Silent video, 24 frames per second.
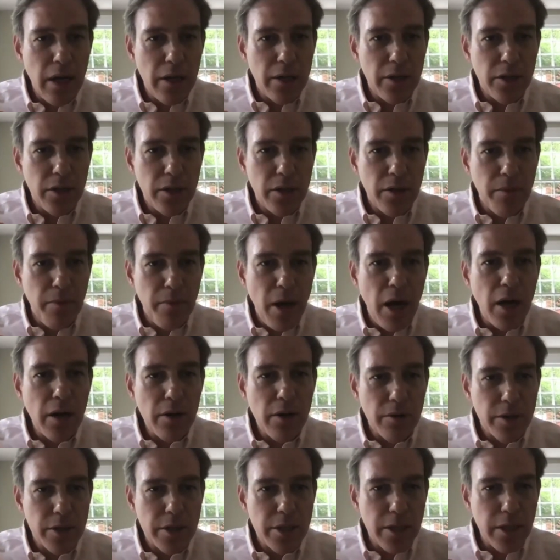
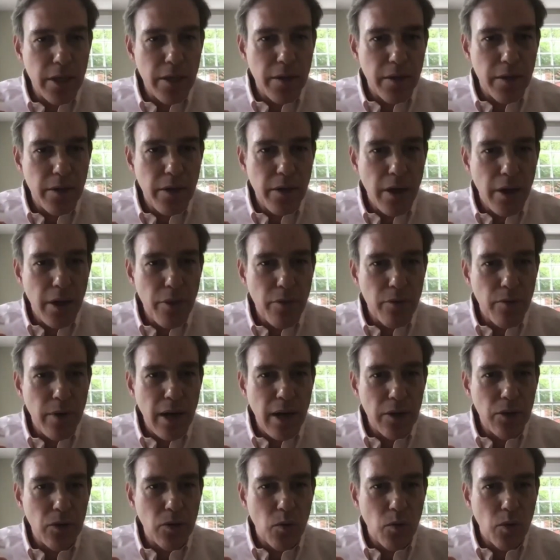democracy
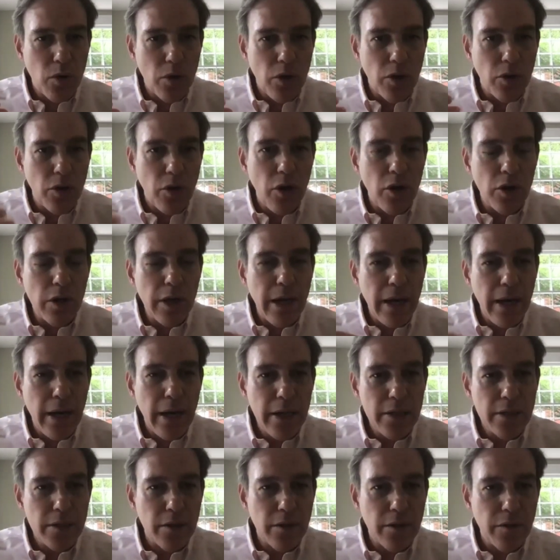throughout the world. All
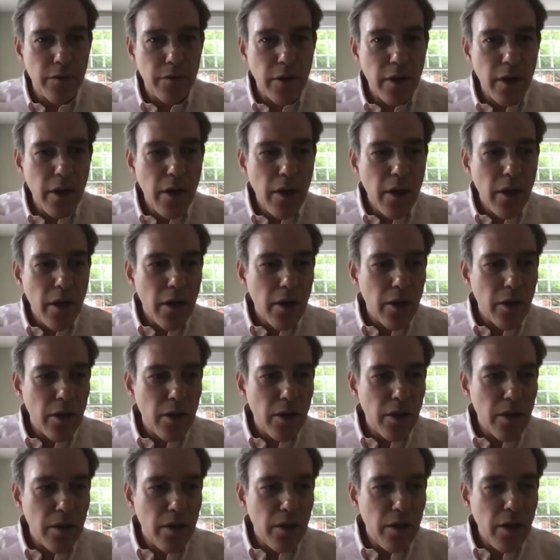kinds of
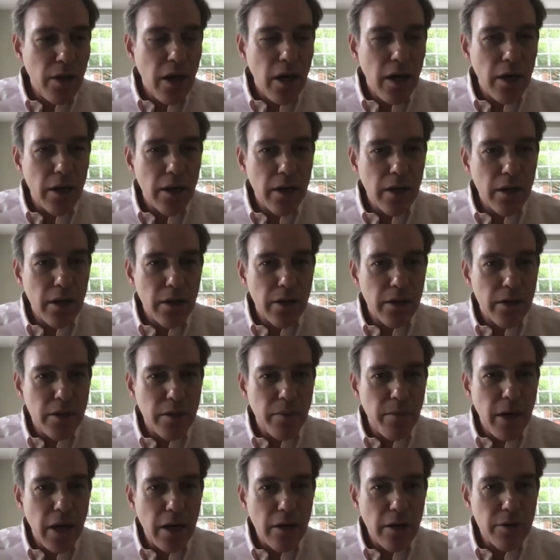young
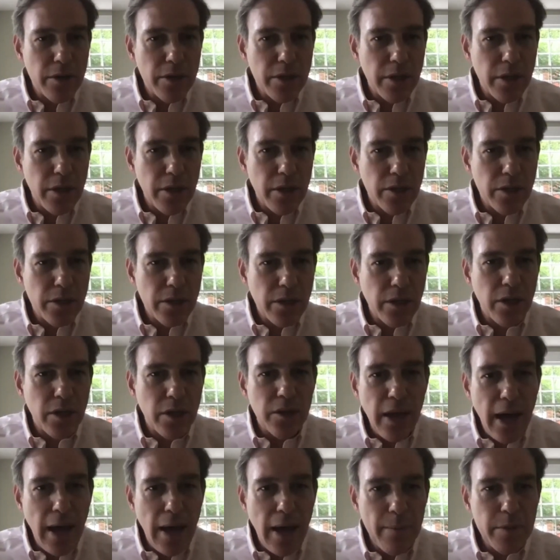democracies
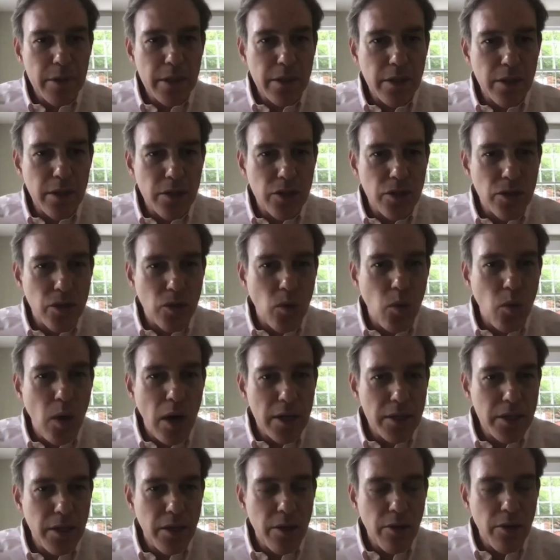collapsed into
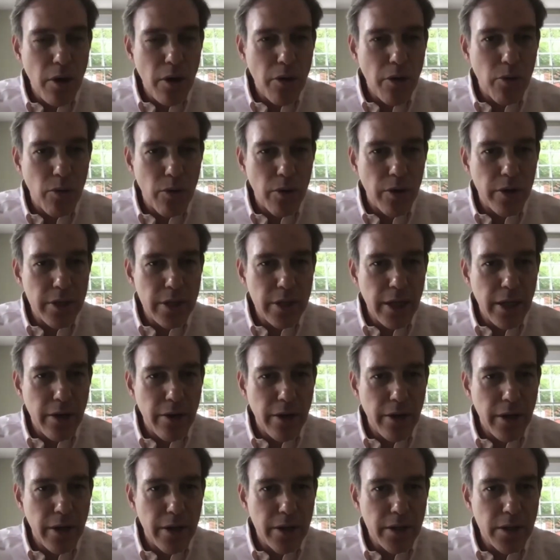
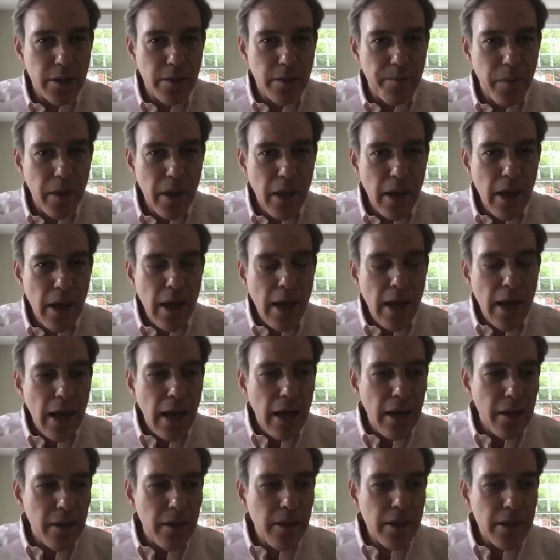quasi-authoritarianism.
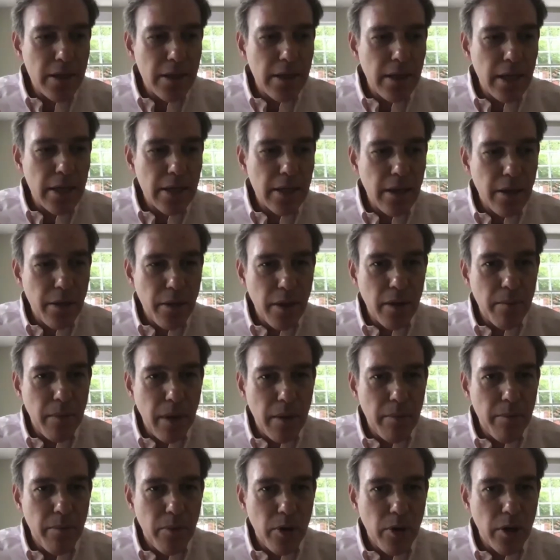And in this sense, I think
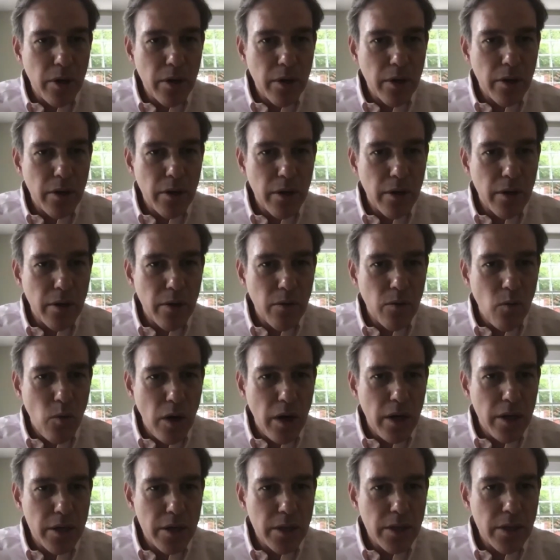my book
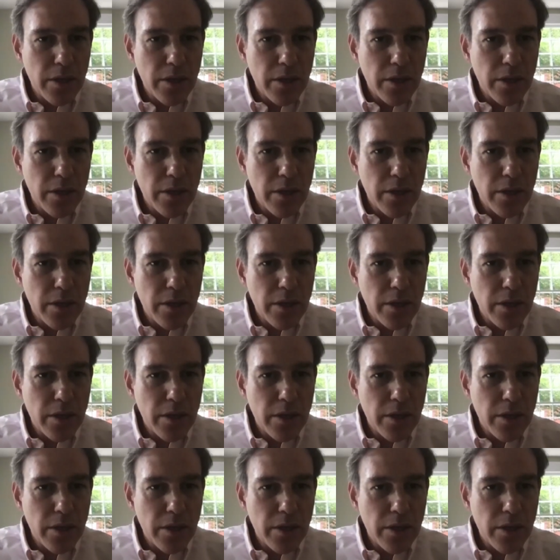was